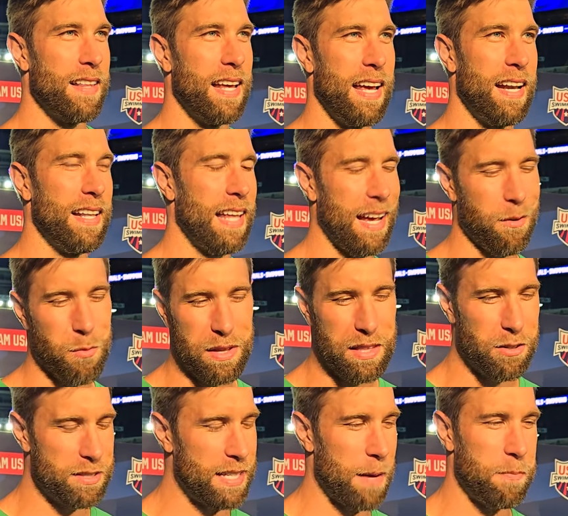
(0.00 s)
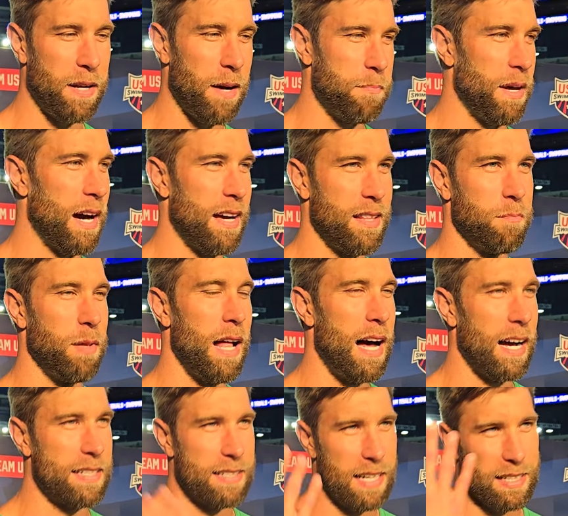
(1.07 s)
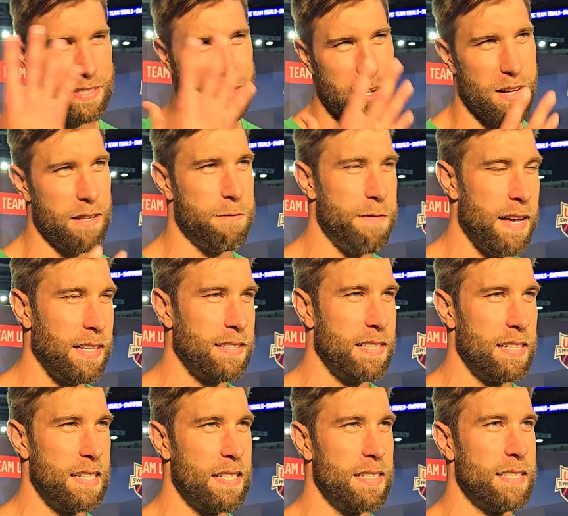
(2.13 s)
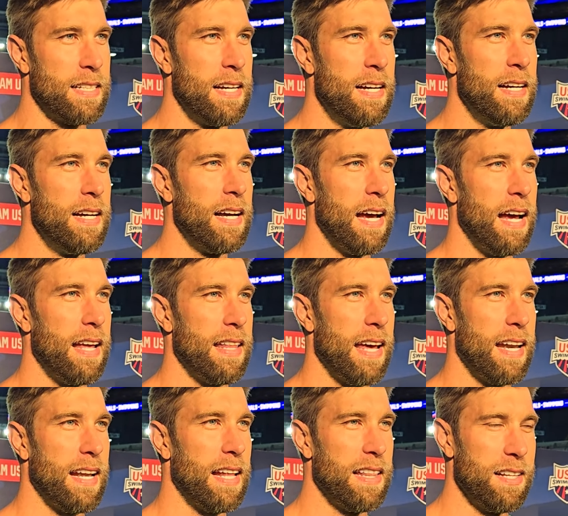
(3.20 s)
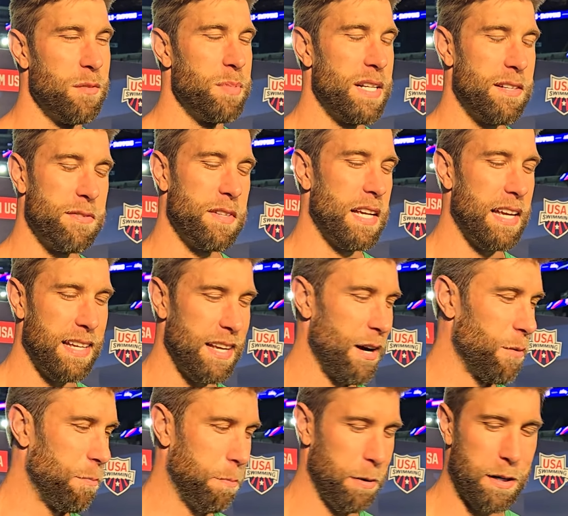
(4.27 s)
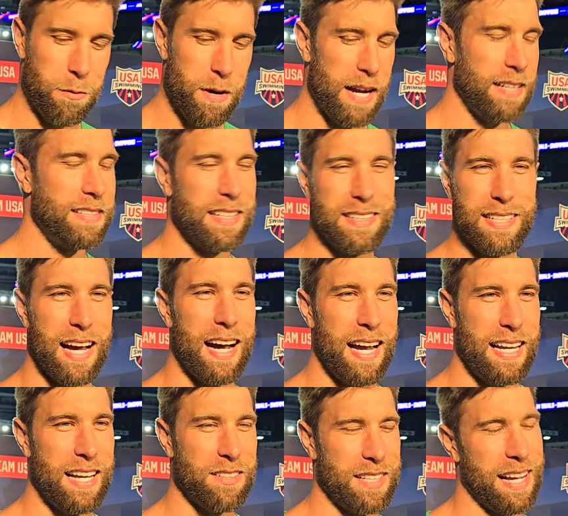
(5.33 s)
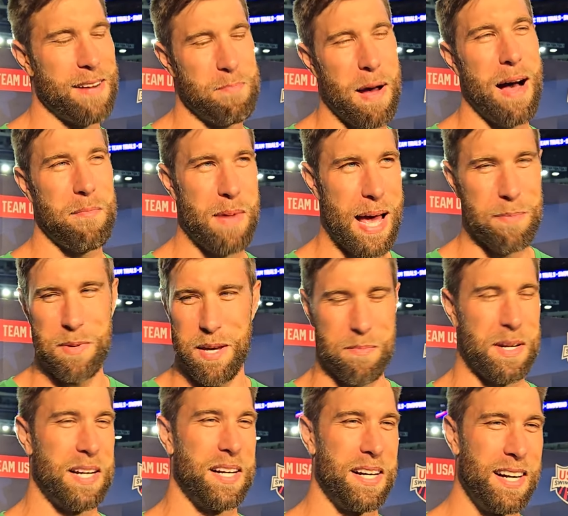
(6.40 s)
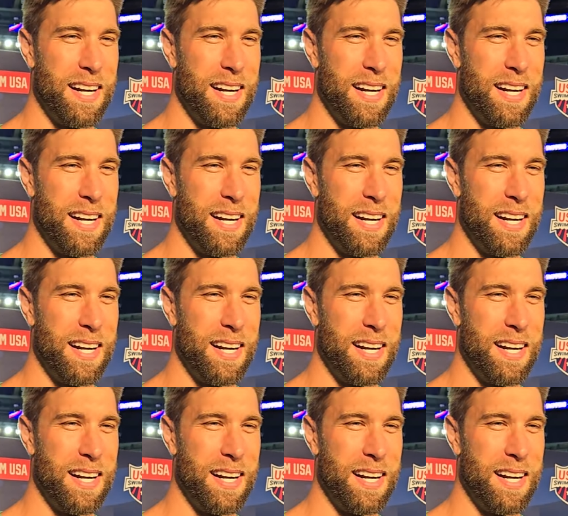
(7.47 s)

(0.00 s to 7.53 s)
And then like when they're stepping up behind the blocks and I saw the faces and that a little bit of you know pre-race anxiety, I was like, I'm, I'm happy i here.